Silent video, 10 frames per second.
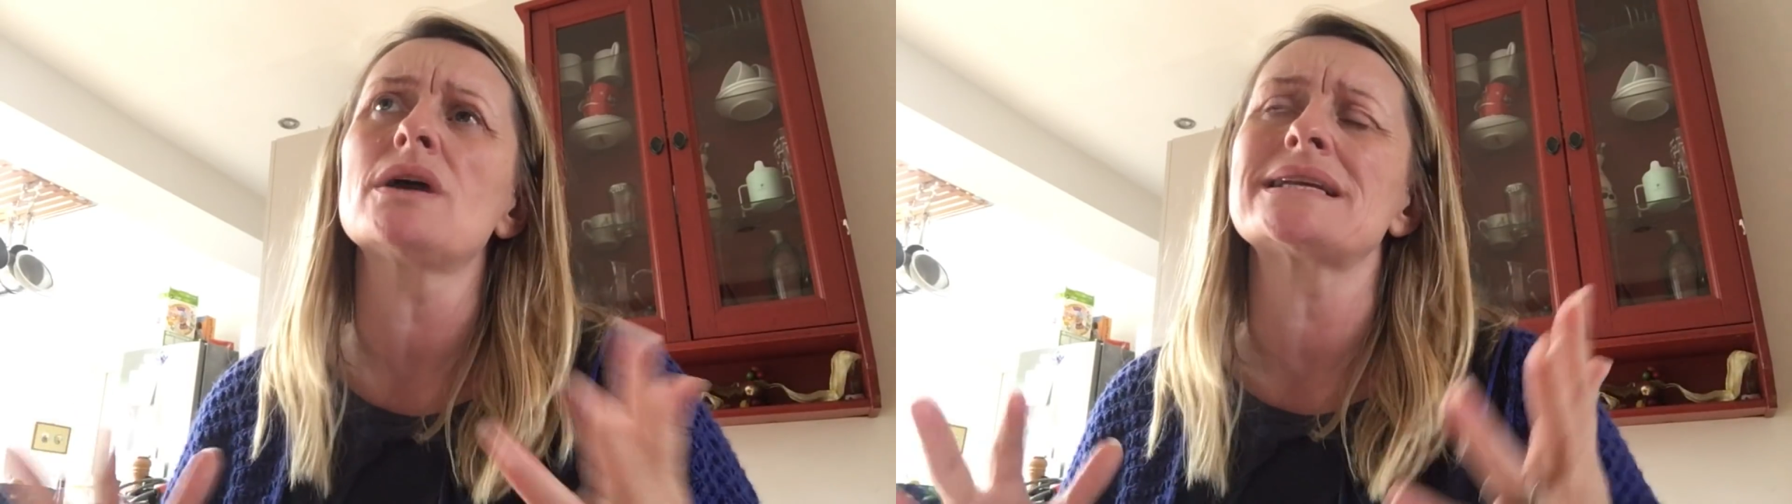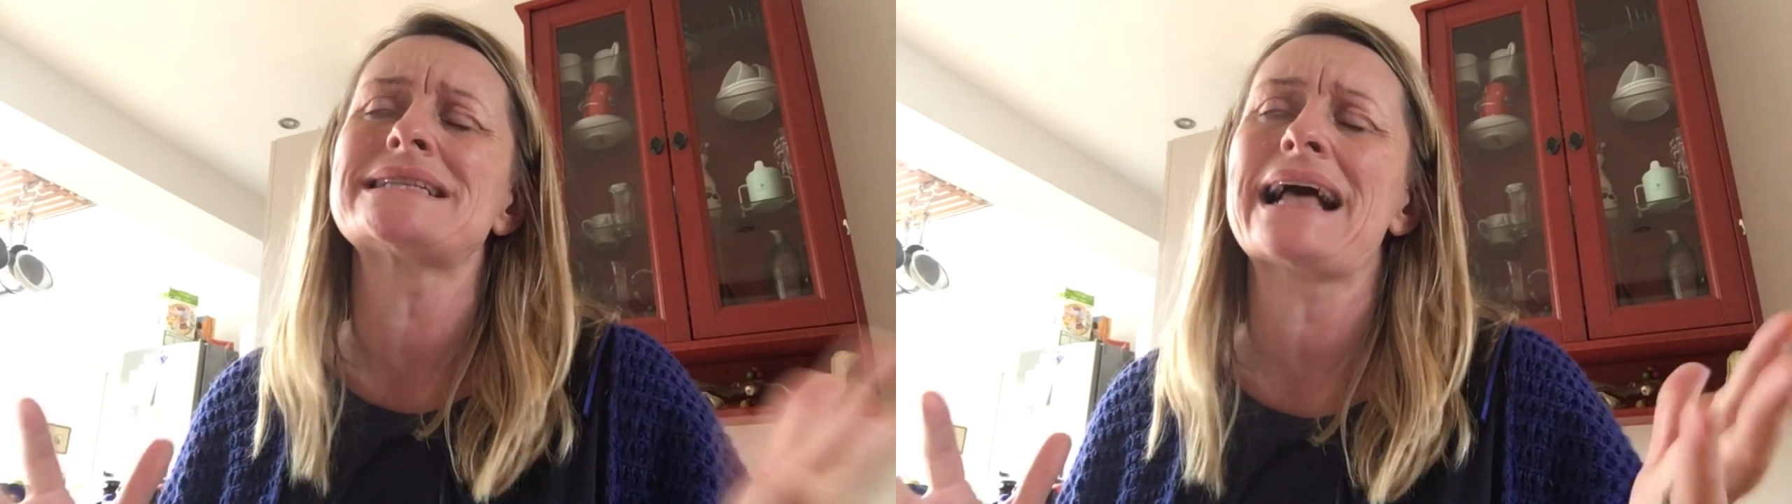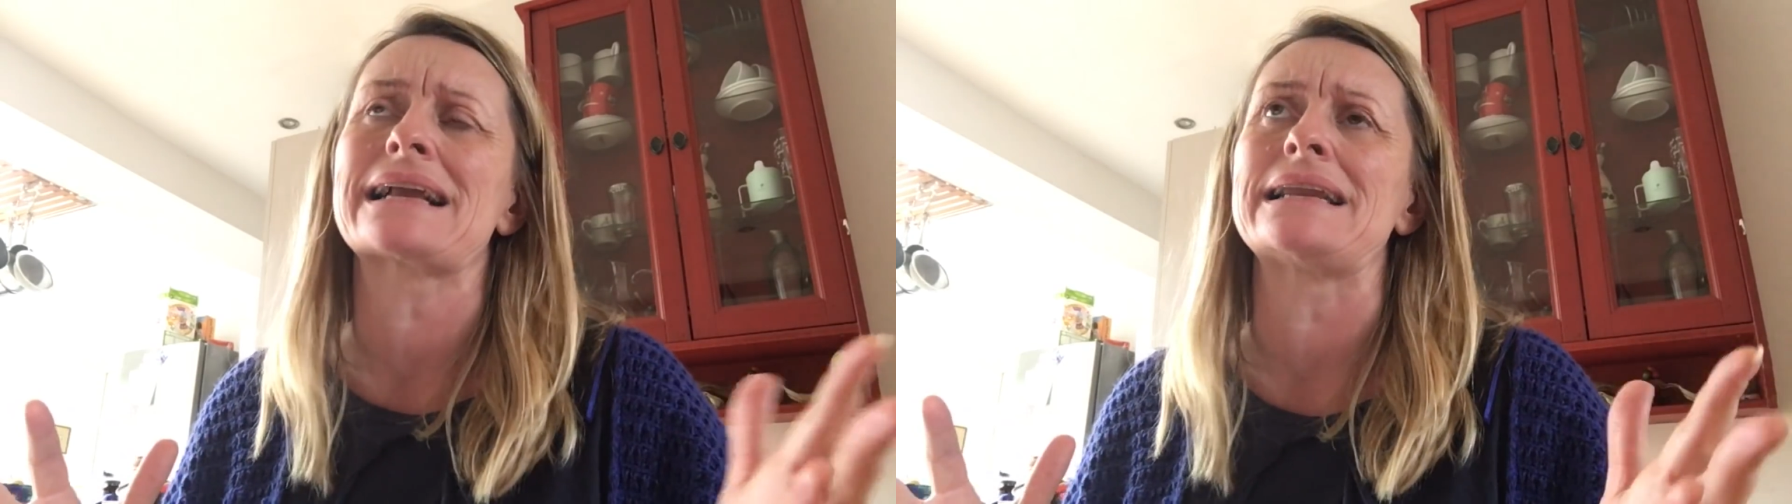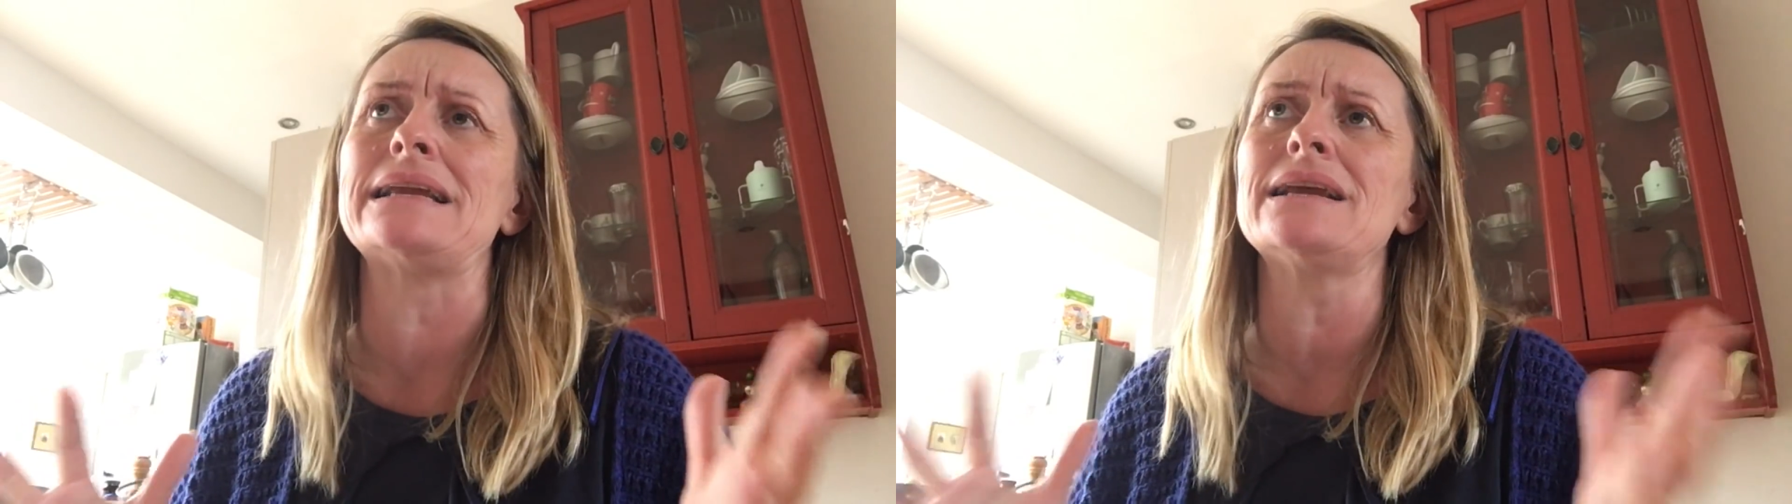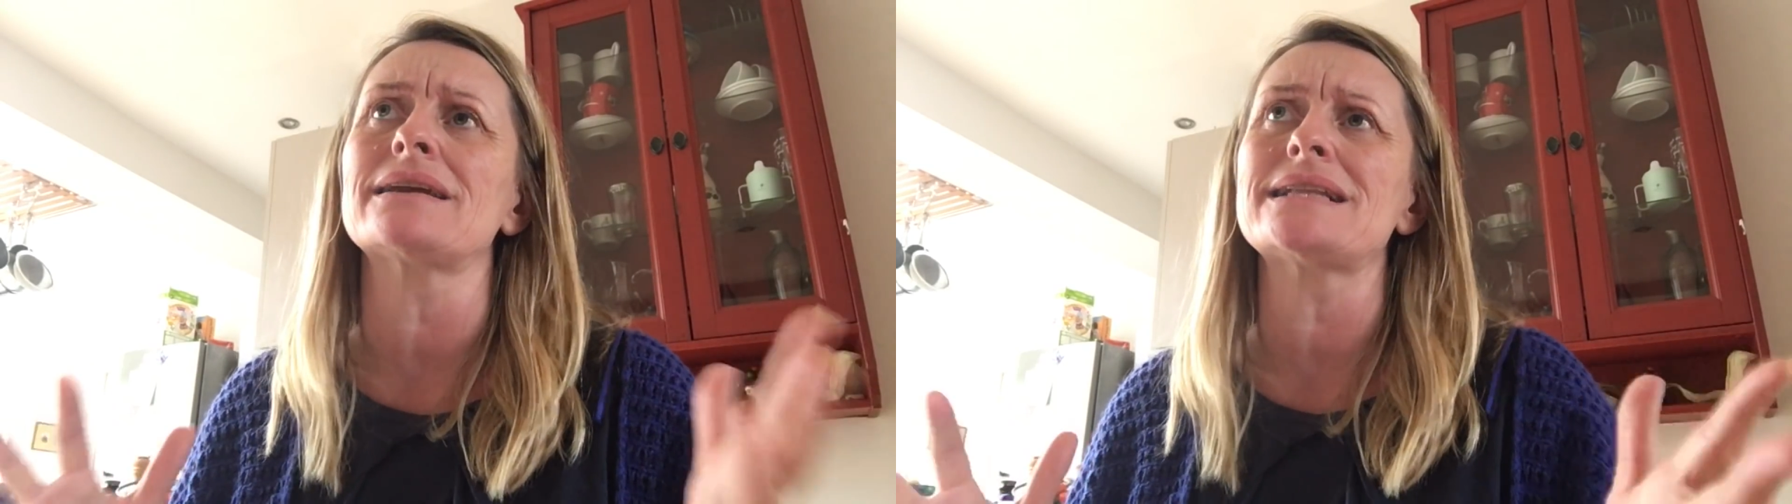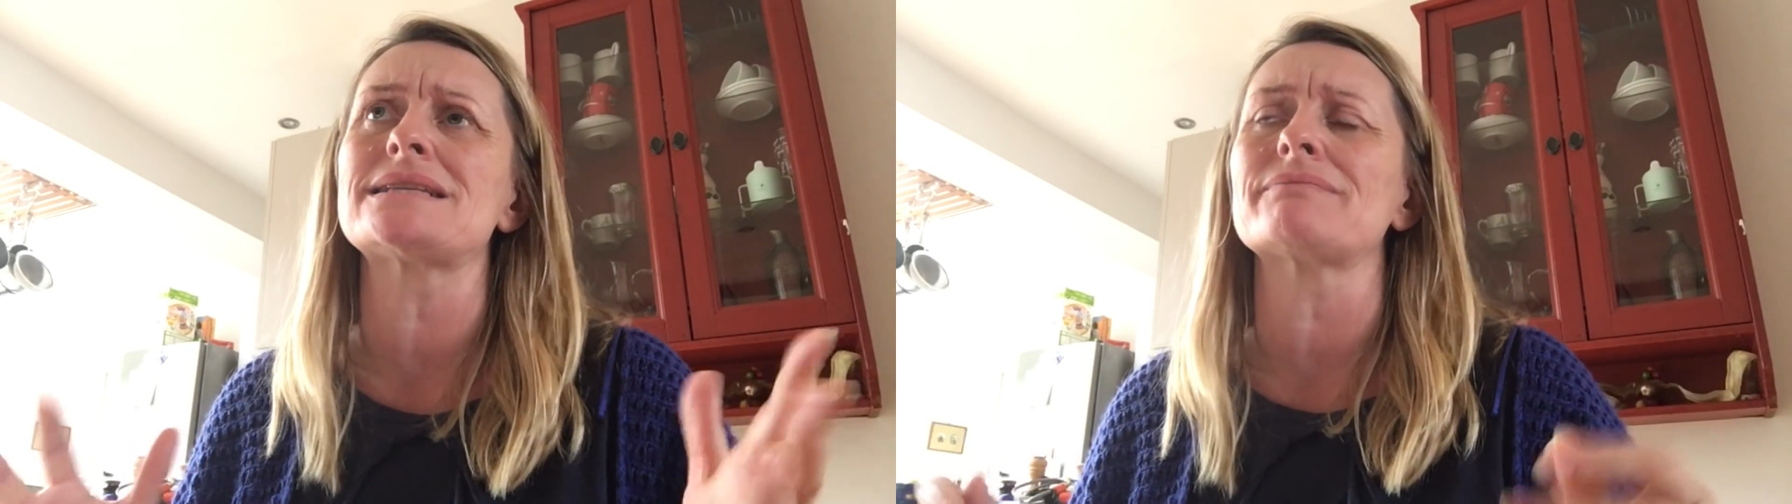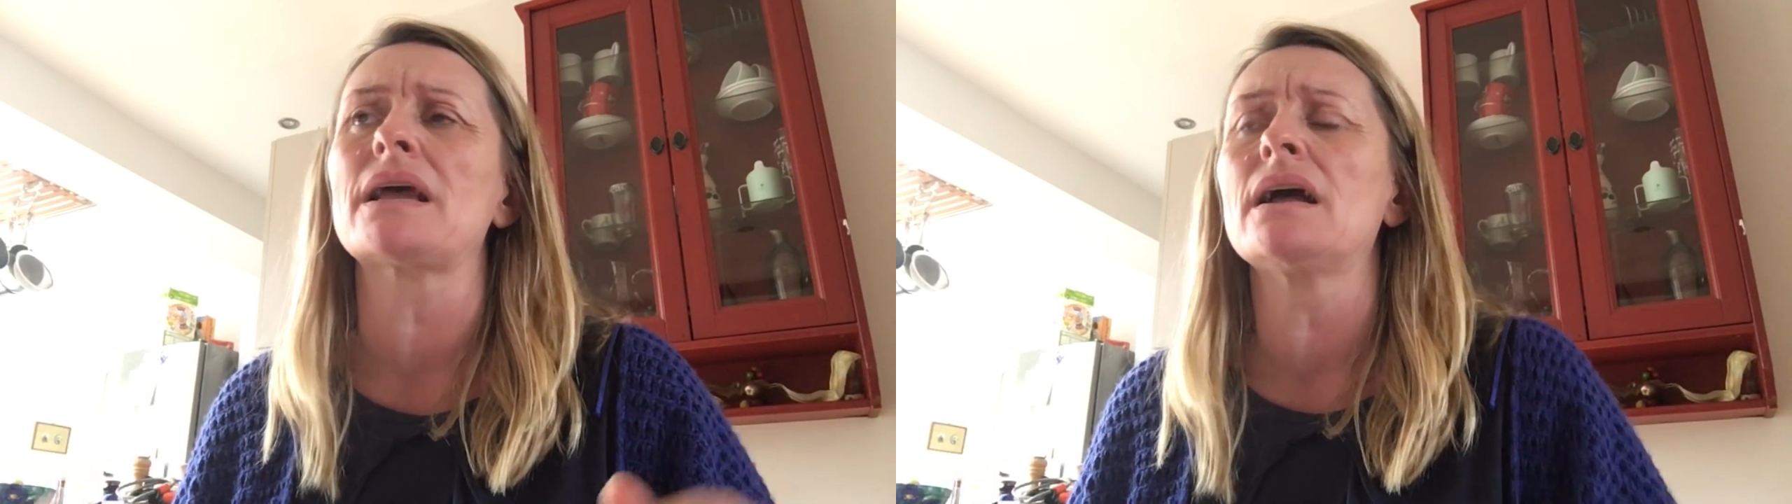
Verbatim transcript: not exactly. It, it's